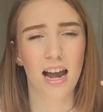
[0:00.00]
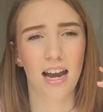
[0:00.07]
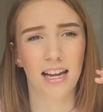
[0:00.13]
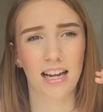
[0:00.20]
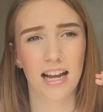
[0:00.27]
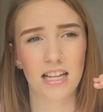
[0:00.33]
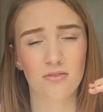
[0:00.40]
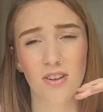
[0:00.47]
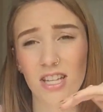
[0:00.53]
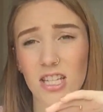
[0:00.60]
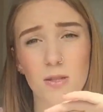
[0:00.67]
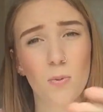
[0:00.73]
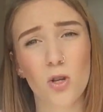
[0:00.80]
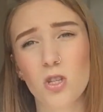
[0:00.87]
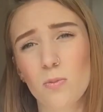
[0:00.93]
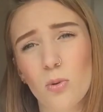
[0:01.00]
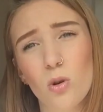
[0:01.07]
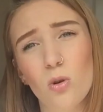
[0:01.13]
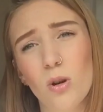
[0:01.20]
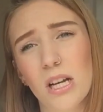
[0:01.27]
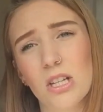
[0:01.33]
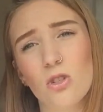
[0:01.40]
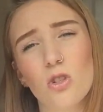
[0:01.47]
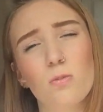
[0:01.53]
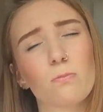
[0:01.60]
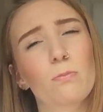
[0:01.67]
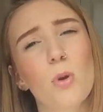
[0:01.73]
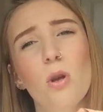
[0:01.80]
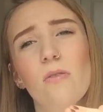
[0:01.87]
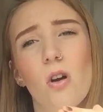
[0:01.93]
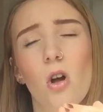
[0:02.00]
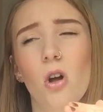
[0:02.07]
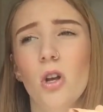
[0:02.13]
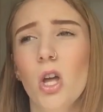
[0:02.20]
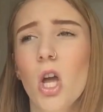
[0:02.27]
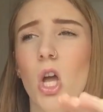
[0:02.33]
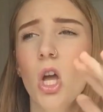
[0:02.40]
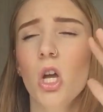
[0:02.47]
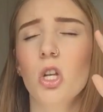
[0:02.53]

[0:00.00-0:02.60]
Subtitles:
like as fast as possible and just move on.